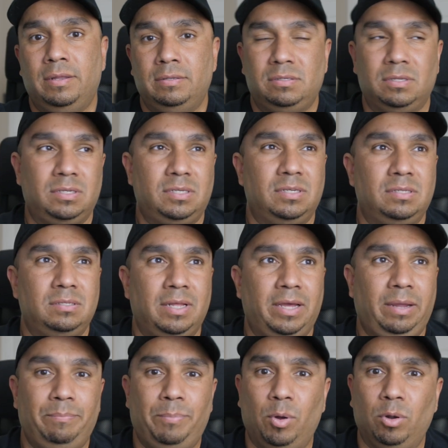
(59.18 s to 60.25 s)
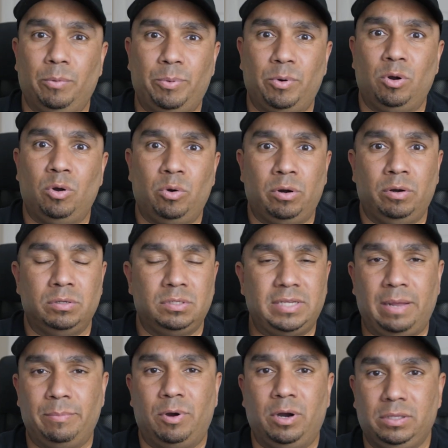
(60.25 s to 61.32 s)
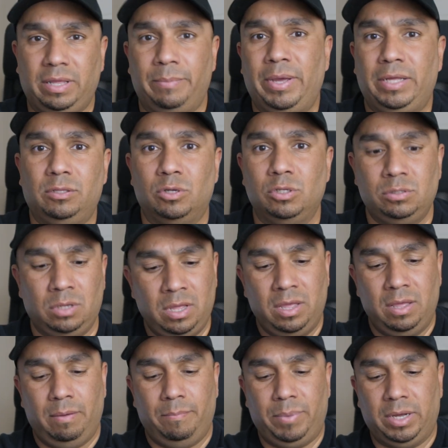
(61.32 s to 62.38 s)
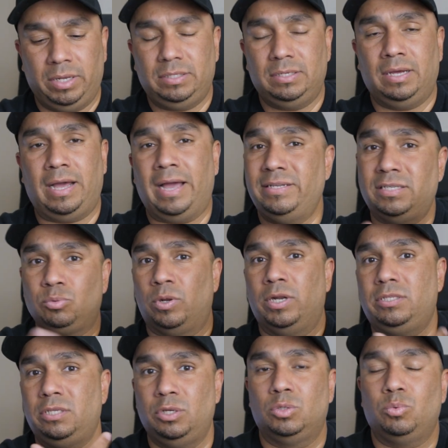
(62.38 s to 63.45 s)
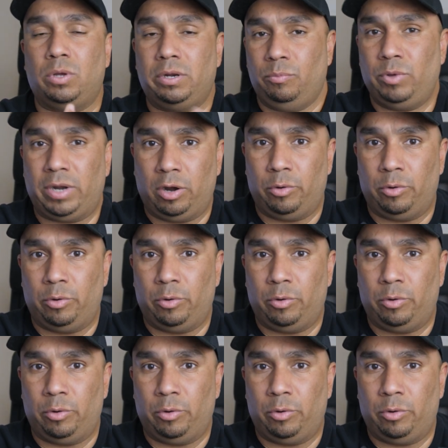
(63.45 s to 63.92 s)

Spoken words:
such as like Polar Pro or Sandmark. They make those. But I just wanted to use what I